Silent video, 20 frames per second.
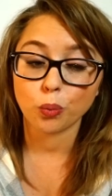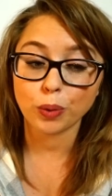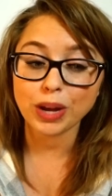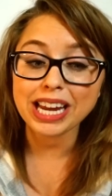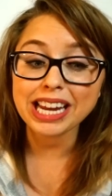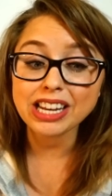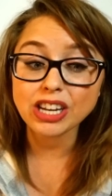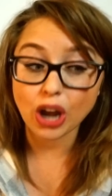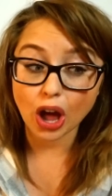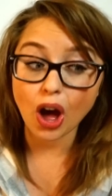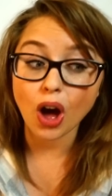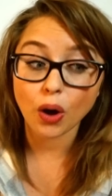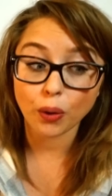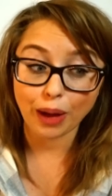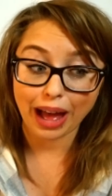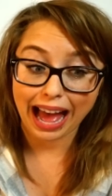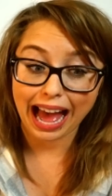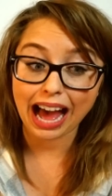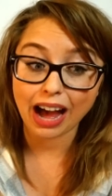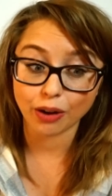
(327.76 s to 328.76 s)
We know
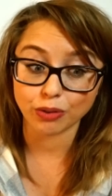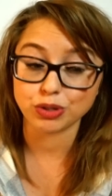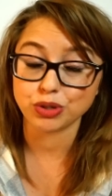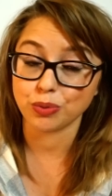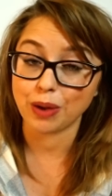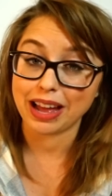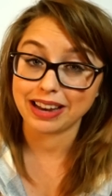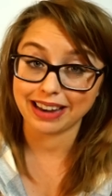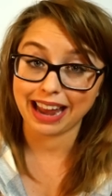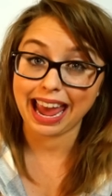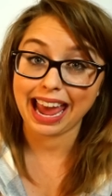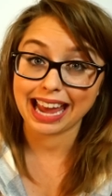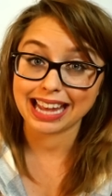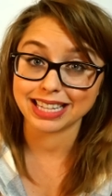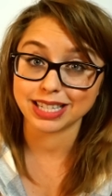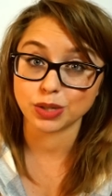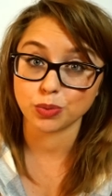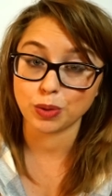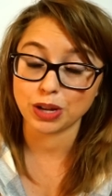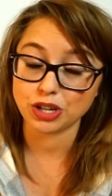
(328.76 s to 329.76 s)
how to end
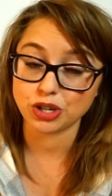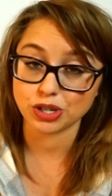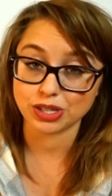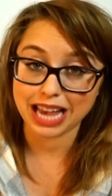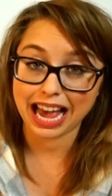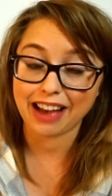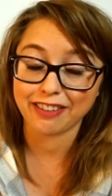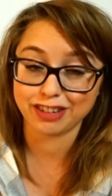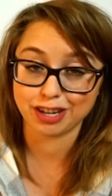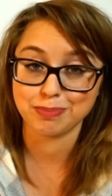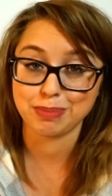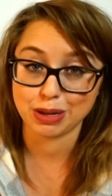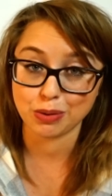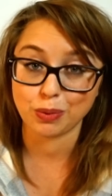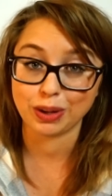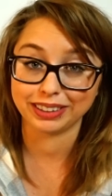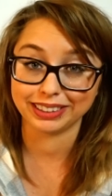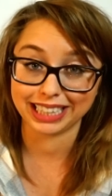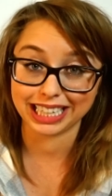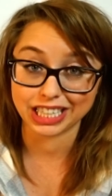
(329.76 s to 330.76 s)
AIDS, we just have to be
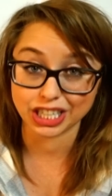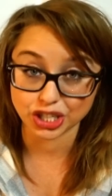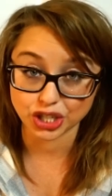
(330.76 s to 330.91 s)
willing to